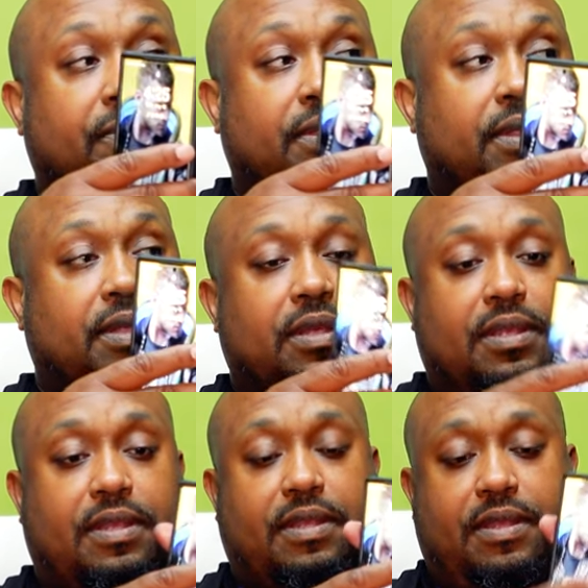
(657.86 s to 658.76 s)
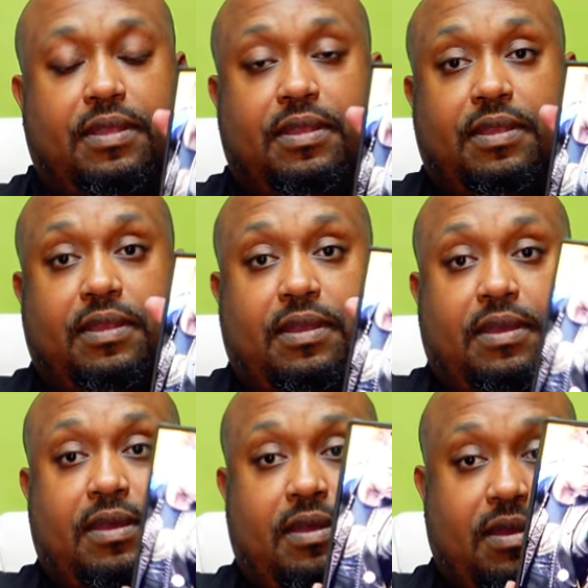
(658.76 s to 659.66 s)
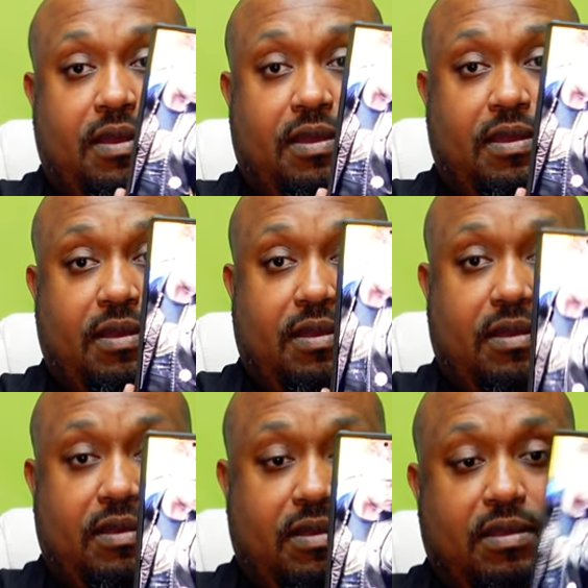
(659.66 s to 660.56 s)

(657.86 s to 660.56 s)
No one is speaking in this clip.